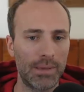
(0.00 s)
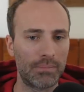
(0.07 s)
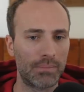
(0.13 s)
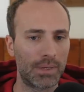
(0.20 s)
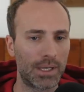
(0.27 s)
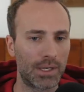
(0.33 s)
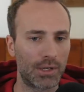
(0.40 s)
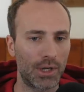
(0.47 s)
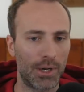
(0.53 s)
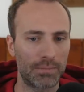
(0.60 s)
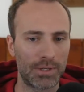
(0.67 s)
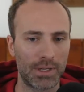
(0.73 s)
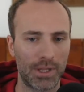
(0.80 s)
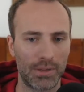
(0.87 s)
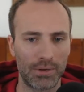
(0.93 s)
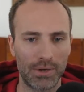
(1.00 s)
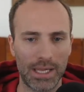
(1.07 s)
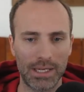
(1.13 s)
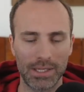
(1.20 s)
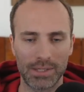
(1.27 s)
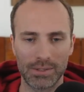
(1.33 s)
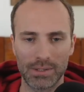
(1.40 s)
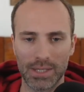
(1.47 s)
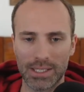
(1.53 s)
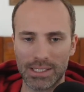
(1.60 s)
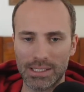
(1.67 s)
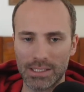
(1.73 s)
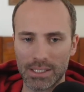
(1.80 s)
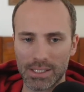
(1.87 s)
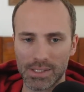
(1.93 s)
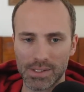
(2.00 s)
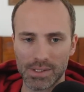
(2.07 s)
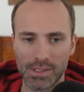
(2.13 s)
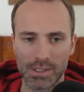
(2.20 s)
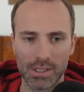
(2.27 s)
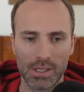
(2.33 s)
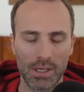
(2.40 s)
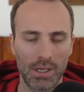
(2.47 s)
Vim and adopt another editor like Helix?